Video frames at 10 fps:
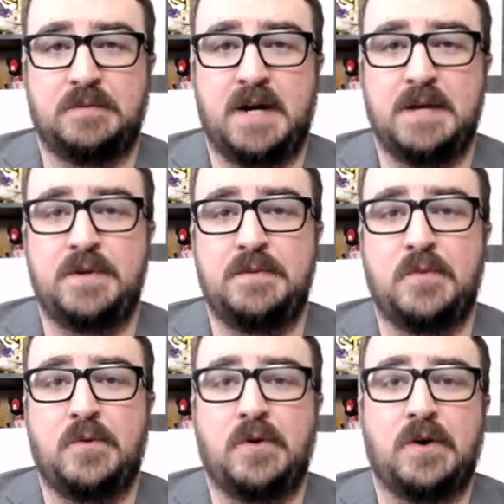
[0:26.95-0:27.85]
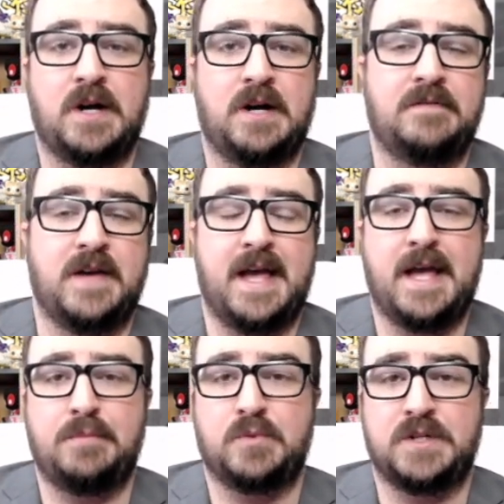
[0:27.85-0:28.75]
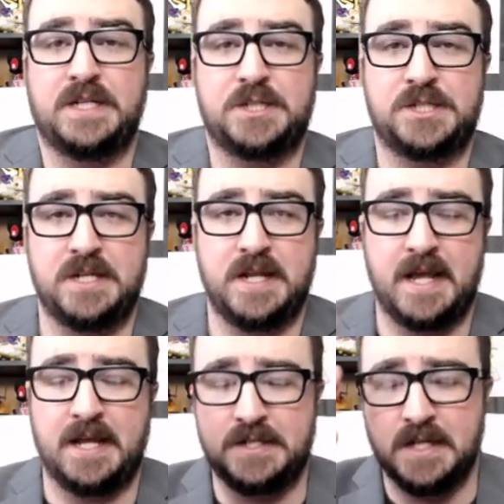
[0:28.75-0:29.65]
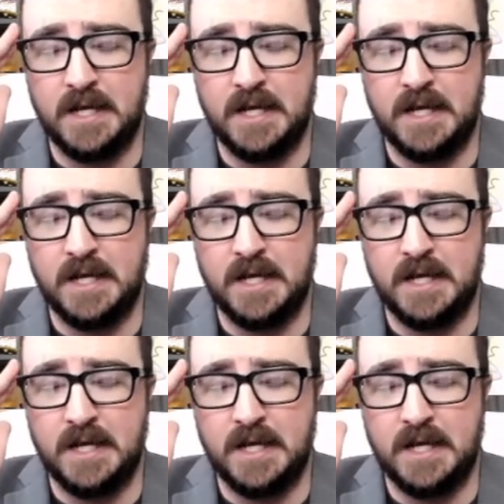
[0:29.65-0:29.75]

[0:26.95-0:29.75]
might be more of a prediction and